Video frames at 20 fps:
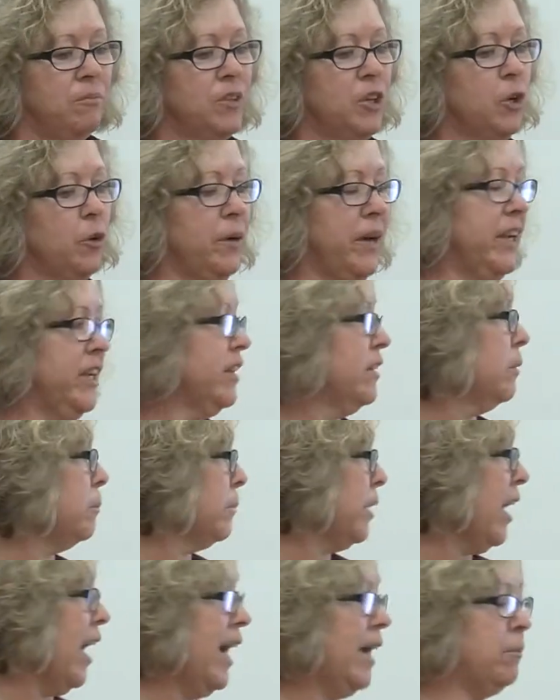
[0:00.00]

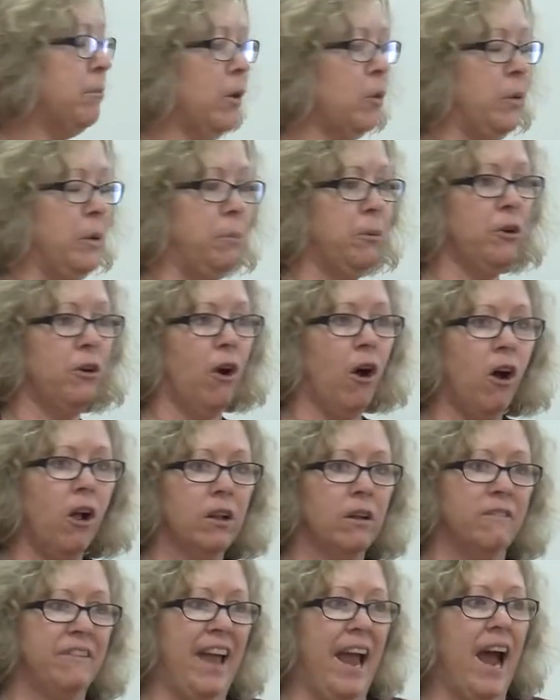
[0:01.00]
curriculum guide, but we put
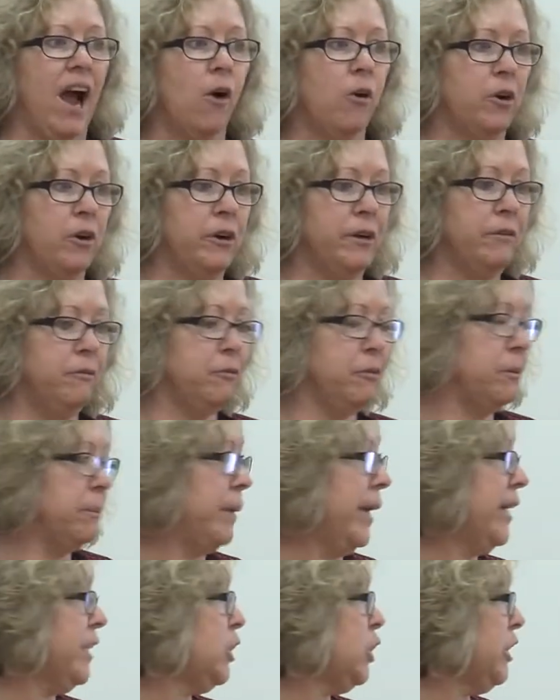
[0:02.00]
all of our
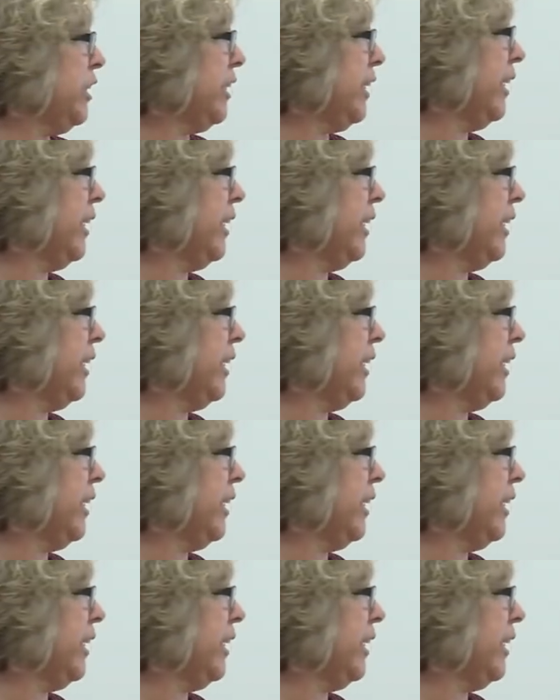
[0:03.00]
information